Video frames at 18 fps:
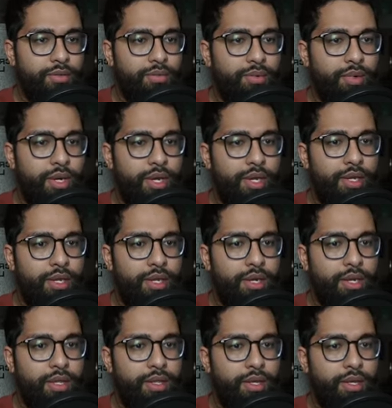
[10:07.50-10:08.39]
Right,
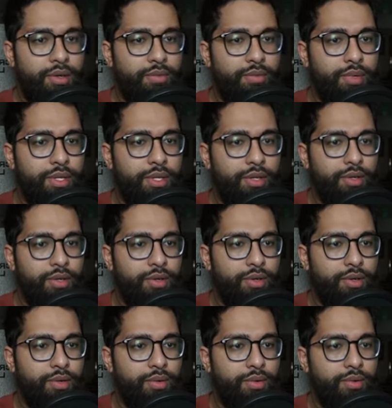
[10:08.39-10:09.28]
and then we can
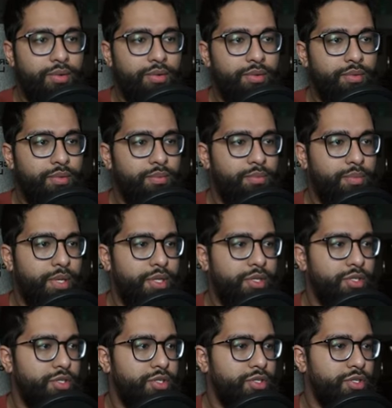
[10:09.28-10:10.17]
go
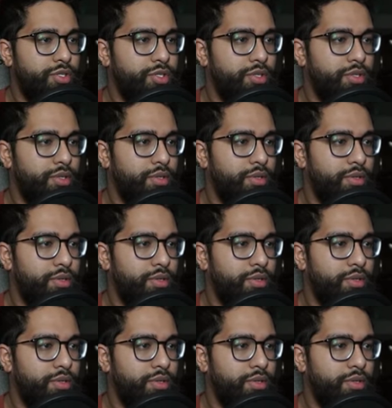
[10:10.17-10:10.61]
pitch.